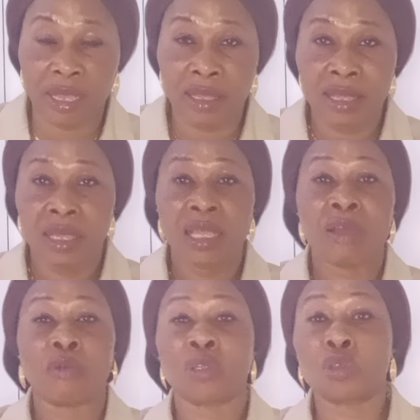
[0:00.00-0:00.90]
But
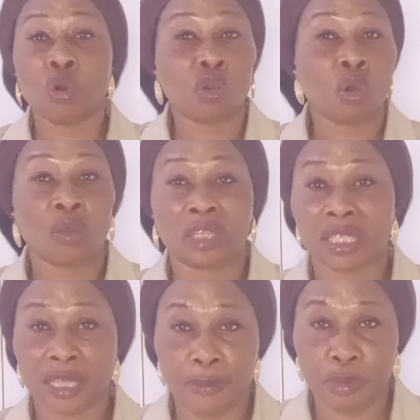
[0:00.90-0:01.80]
with God, all things are
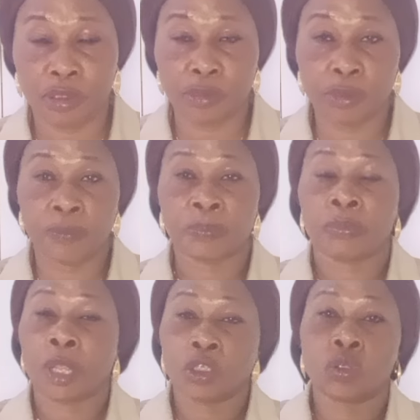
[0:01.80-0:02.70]
possible.
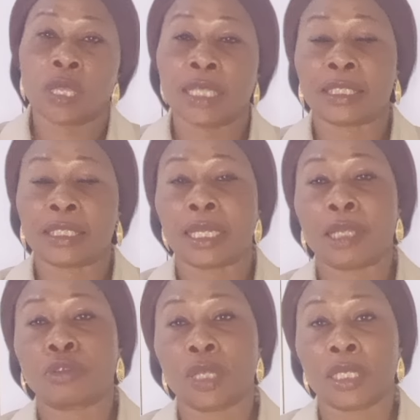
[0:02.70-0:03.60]
So, guys, I'd like to
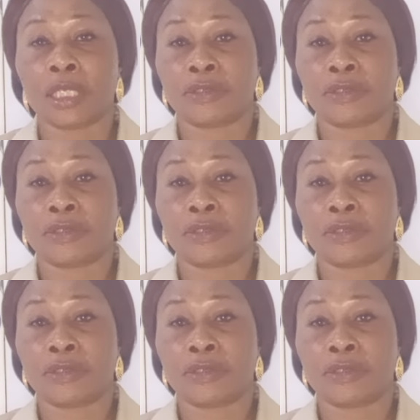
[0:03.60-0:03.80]
end this video at this